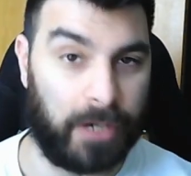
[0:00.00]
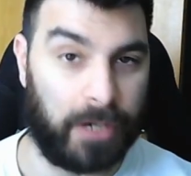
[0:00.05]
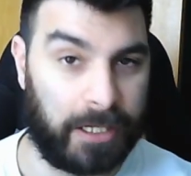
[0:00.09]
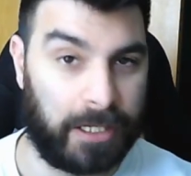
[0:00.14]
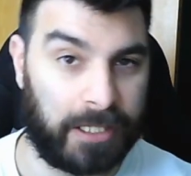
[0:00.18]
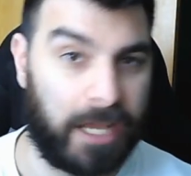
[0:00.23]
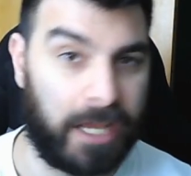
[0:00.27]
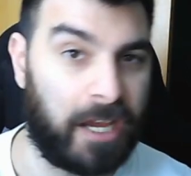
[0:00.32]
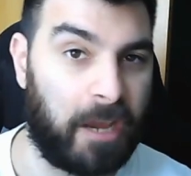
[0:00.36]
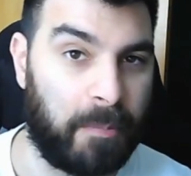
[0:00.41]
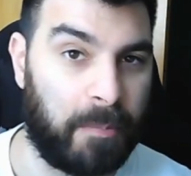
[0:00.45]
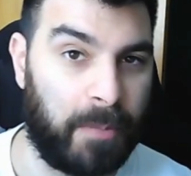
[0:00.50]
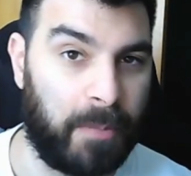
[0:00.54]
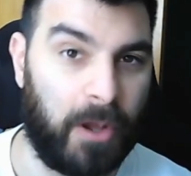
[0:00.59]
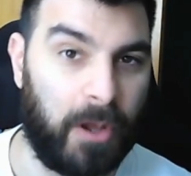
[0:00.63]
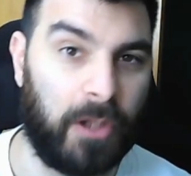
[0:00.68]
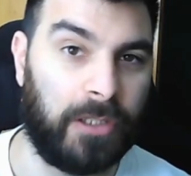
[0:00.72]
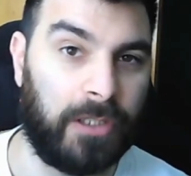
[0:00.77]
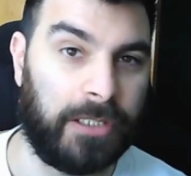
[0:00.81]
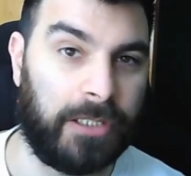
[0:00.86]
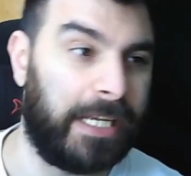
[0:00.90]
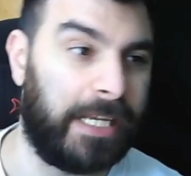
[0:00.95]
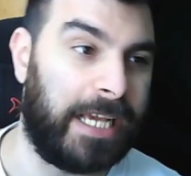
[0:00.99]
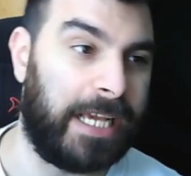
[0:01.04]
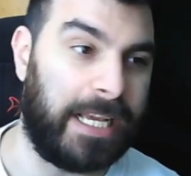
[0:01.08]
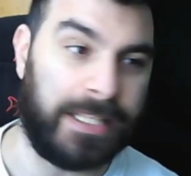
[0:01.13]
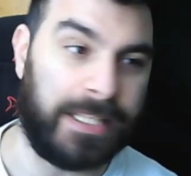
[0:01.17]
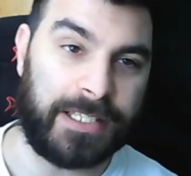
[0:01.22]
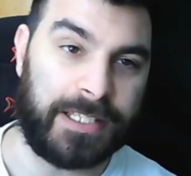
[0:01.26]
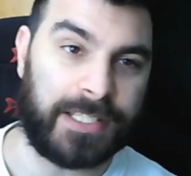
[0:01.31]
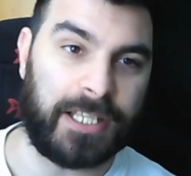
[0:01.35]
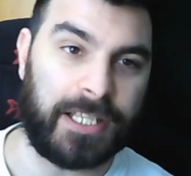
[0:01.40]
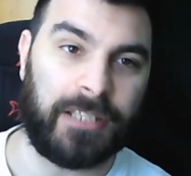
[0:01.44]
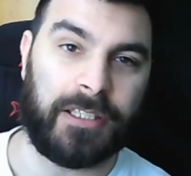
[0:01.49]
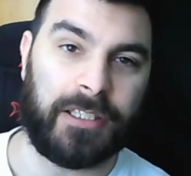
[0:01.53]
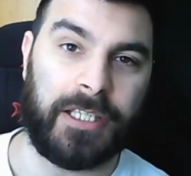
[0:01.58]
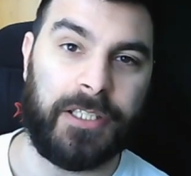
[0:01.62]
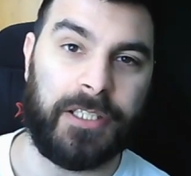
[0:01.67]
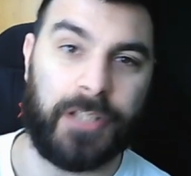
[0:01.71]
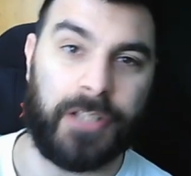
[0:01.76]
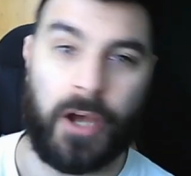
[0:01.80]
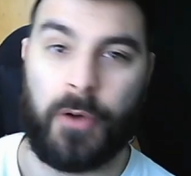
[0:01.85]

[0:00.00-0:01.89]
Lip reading: good at kicking ball instantly?